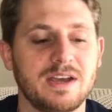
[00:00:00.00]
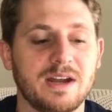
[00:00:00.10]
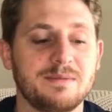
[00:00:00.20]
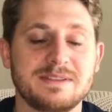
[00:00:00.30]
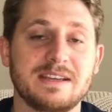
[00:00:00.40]
And
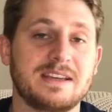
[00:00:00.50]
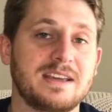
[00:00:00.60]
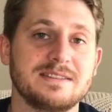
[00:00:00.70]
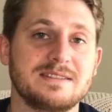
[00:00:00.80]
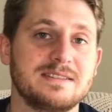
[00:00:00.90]
I'm going to take
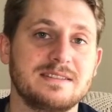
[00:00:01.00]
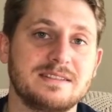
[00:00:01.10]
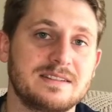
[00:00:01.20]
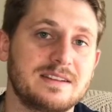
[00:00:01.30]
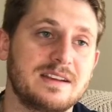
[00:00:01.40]
Kansas City.
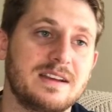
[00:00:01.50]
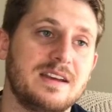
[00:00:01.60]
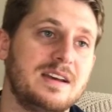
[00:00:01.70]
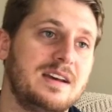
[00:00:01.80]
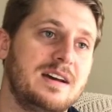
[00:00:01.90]

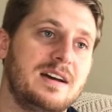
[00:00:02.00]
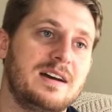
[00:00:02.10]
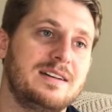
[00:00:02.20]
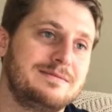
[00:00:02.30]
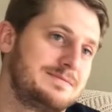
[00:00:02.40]

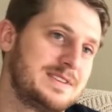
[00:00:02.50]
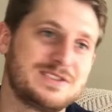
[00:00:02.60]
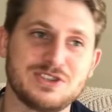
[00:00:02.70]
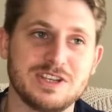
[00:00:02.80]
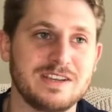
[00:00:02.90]
It's
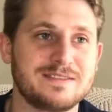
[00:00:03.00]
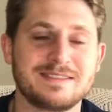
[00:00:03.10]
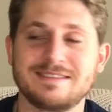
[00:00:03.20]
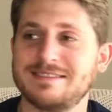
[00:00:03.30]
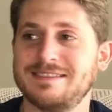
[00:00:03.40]
the
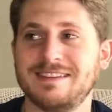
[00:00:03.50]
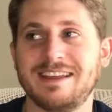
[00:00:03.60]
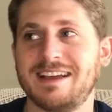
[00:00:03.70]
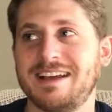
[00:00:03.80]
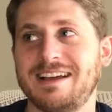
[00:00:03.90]
Chiefs. They
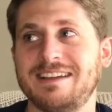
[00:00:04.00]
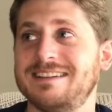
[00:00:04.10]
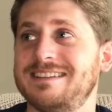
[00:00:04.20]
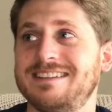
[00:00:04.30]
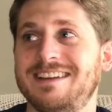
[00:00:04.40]
got
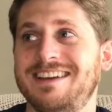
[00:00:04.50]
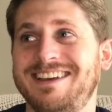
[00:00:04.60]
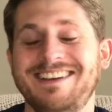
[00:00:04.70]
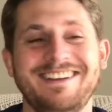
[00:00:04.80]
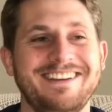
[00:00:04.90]

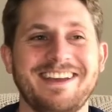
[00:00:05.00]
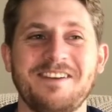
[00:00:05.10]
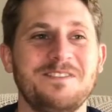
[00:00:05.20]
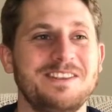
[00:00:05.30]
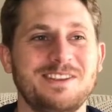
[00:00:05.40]

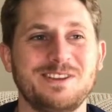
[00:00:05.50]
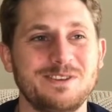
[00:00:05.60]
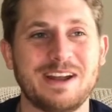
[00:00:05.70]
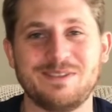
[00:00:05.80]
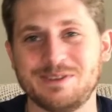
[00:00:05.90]
everything
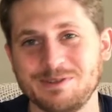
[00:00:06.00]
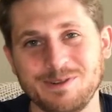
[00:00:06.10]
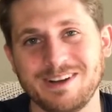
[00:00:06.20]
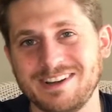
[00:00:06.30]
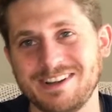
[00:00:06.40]
you'd ever
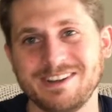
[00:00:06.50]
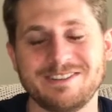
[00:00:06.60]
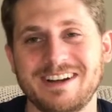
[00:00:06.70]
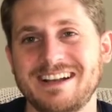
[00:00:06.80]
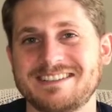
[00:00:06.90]
want on a
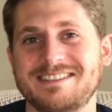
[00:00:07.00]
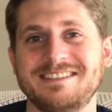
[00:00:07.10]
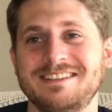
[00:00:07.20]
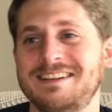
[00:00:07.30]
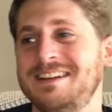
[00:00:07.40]

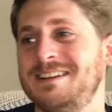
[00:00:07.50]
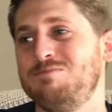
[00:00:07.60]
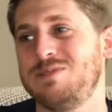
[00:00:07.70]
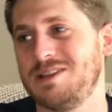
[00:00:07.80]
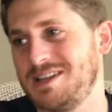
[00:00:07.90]
roster,
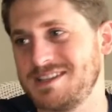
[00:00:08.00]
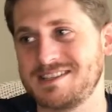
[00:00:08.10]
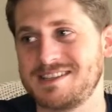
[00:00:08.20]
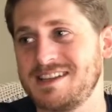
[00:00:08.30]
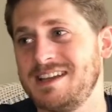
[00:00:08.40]

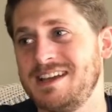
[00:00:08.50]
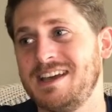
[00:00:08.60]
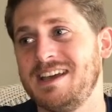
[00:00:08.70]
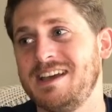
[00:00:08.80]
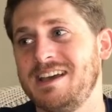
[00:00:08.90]
plus
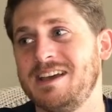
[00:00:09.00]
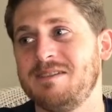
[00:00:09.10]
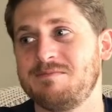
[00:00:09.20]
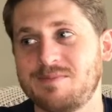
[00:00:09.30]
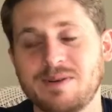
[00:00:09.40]

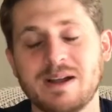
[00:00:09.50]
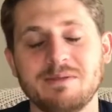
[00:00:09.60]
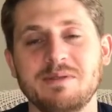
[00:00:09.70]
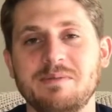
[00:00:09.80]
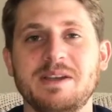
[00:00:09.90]

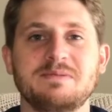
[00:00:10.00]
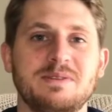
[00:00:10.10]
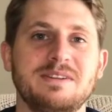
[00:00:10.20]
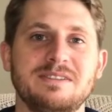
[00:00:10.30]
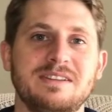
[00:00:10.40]
probably the best
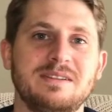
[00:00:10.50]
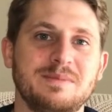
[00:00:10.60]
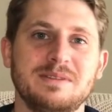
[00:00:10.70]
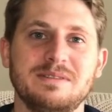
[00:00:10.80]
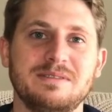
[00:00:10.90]
player in the
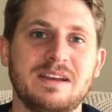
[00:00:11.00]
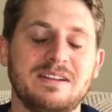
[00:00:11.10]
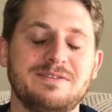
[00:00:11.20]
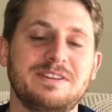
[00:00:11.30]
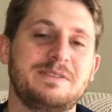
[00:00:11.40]
NFL.